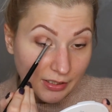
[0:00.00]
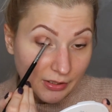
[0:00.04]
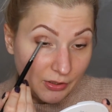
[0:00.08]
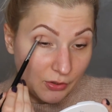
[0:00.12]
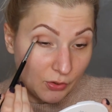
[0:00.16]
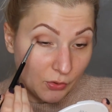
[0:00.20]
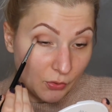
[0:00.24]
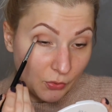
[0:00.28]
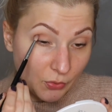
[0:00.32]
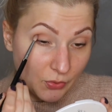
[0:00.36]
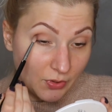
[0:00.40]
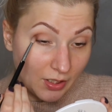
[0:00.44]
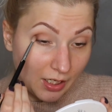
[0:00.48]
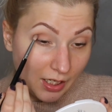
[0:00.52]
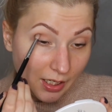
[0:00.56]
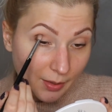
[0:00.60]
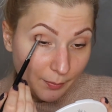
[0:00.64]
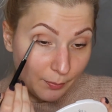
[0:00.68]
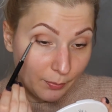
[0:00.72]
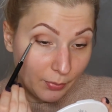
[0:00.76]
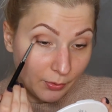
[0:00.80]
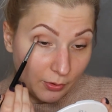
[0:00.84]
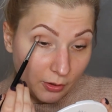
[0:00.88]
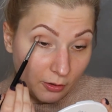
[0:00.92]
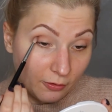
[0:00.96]
use
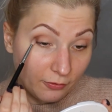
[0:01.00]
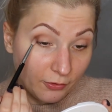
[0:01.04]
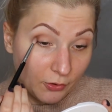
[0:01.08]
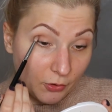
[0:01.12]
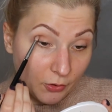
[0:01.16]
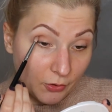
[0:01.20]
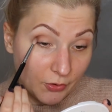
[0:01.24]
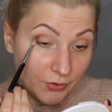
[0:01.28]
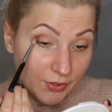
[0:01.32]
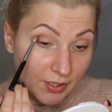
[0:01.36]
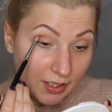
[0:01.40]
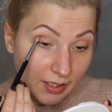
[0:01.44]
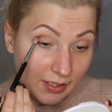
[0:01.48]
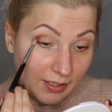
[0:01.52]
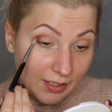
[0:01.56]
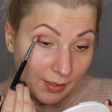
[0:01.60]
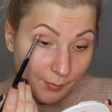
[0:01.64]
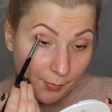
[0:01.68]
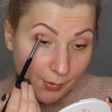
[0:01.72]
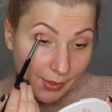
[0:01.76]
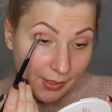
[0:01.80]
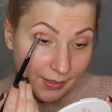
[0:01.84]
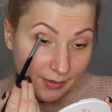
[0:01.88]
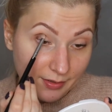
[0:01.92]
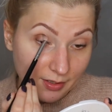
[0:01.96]
up. Of course it
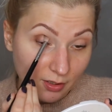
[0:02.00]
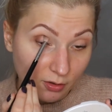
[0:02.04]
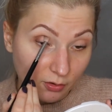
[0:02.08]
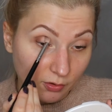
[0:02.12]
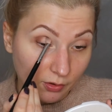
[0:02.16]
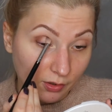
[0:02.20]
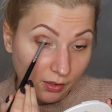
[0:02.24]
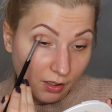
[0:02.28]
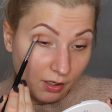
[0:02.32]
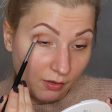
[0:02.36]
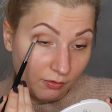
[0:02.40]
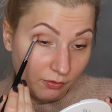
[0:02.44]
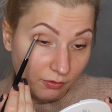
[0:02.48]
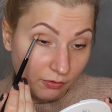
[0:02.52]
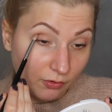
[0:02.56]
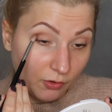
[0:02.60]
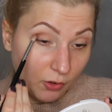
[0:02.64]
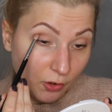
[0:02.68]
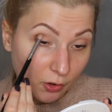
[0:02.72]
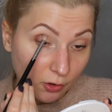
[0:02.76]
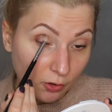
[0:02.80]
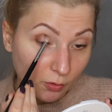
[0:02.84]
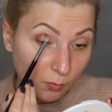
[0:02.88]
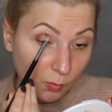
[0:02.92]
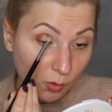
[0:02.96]
depends on a
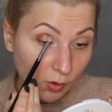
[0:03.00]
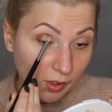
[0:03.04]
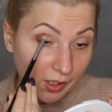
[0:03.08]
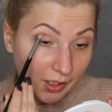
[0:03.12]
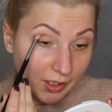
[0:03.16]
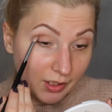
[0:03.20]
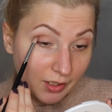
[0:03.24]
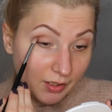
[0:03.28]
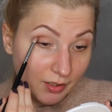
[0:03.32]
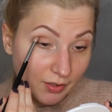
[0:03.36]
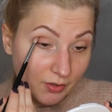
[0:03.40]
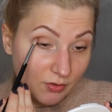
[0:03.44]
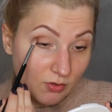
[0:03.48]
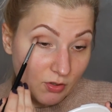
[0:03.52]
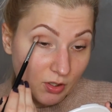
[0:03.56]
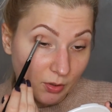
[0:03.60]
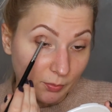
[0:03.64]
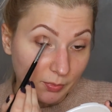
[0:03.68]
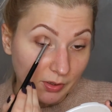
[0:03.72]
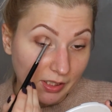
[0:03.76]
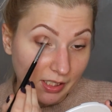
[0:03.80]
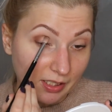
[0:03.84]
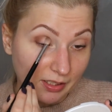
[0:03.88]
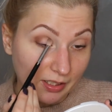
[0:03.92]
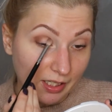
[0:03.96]
formula.
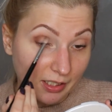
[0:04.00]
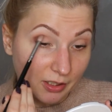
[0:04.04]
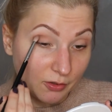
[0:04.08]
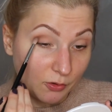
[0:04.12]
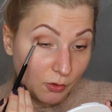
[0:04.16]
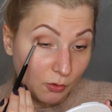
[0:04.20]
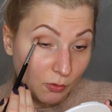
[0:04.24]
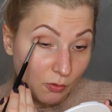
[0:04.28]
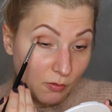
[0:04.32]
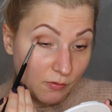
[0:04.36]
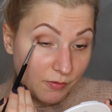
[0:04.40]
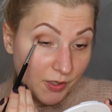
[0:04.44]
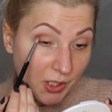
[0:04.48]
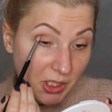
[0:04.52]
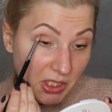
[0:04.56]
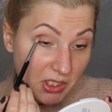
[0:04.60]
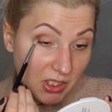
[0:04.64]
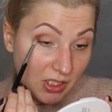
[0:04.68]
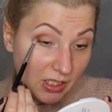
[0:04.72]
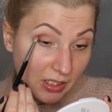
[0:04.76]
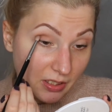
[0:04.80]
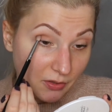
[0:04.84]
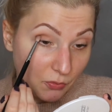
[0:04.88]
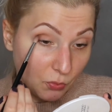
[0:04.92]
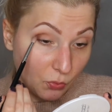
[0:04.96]
Something like Too
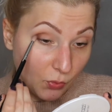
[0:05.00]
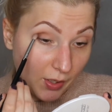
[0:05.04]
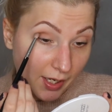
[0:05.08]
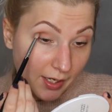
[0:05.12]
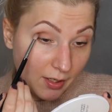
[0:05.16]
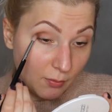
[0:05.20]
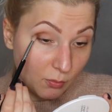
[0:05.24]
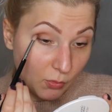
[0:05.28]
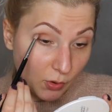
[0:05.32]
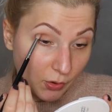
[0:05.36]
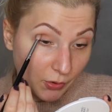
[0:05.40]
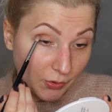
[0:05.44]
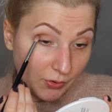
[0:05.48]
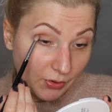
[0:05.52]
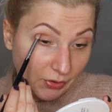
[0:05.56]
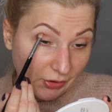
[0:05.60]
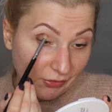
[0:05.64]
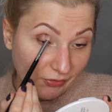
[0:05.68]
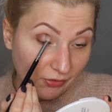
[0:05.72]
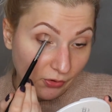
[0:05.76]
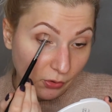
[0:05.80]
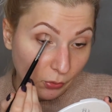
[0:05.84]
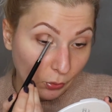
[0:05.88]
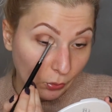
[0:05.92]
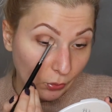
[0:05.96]
Faced is way more
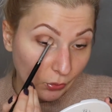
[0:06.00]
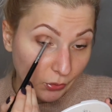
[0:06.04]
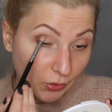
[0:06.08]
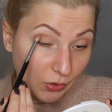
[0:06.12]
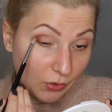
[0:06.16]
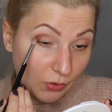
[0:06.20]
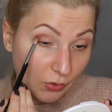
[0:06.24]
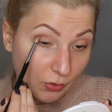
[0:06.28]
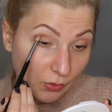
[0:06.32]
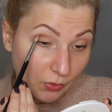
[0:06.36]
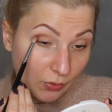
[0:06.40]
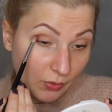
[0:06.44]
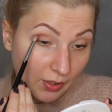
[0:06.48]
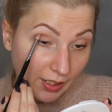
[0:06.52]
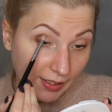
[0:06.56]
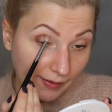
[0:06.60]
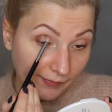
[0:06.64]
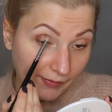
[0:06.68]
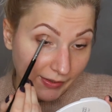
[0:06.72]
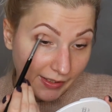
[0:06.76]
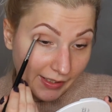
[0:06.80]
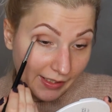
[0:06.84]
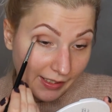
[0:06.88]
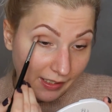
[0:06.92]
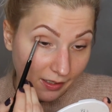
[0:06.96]
difficult to
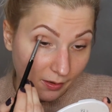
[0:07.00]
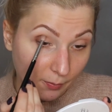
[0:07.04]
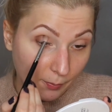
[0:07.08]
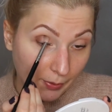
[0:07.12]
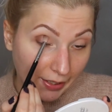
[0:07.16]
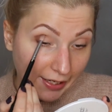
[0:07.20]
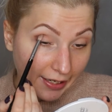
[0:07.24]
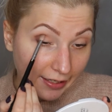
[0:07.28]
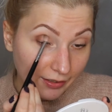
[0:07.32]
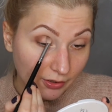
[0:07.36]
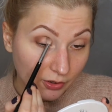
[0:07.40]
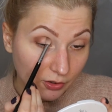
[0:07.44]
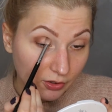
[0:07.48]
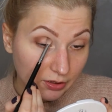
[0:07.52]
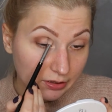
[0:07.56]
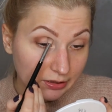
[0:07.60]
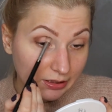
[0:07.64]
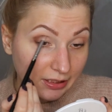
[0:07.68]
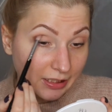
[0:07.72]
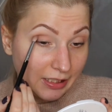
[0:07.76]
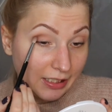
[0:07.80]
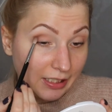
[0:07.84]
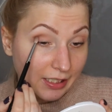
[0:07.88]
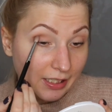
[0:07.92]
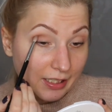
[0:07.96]
even hit pan
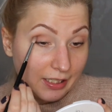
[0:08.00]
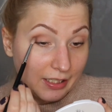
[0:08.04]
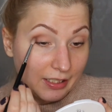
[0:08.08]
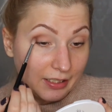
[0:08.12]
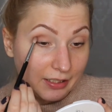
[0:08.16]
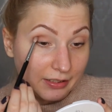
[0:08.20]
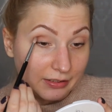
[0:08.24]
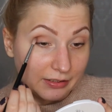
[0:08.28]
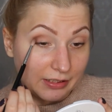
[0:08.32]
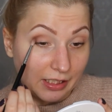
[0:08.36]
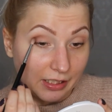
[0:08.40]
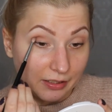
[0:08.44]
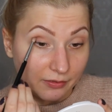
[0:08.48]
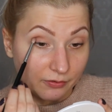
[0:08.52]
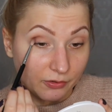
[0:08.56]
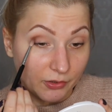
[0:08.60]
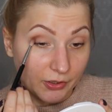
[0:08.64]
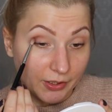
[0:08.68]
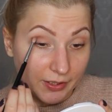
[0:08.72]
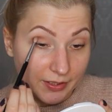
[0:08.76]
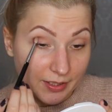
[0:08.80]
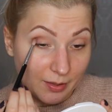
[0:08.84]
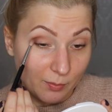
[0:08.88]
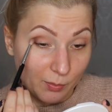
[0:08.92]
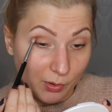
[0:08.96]
on than,
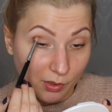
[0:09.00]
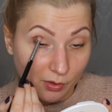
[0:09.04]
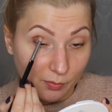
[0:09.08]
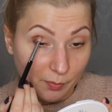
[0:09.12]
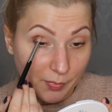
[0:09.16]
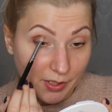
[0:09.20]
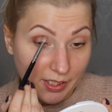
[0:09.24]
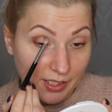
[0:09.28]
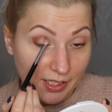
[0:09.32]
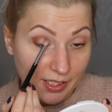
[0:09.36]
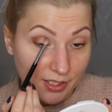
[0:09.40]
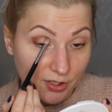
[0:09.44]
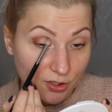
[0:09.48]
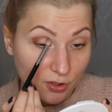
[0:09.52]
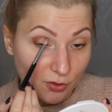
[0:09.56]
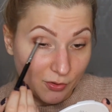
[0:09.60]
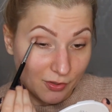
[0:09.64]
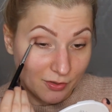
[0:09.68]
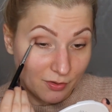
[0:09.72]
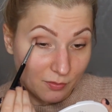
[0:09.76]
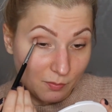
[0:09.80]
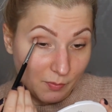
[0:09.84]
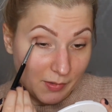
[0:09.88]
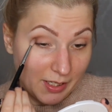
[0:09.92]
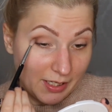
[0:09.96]
for example, Beige
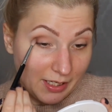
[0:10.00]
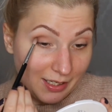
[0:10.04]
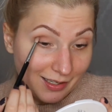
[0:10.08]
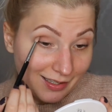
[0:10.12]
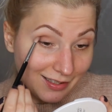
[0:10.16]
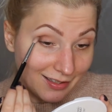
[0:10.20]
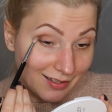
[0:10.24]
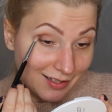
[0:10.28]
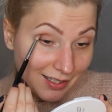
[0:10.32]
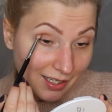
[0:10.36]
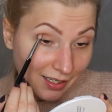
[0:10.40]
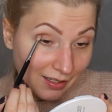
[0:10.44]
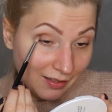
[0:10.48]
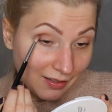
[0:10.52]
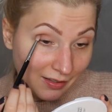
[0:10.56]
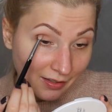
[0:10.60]
Cosmetics,